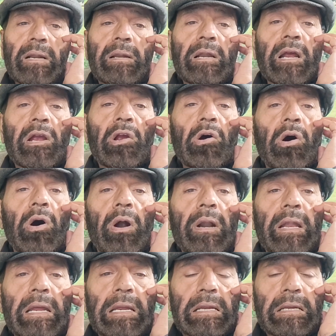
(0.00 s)

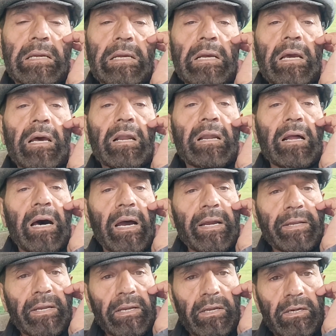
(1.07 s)
Recording,
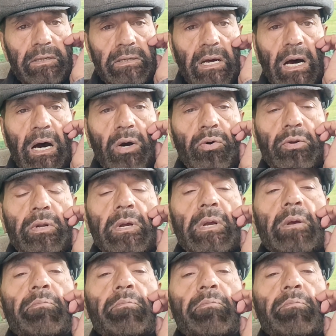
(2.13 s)
writing it down,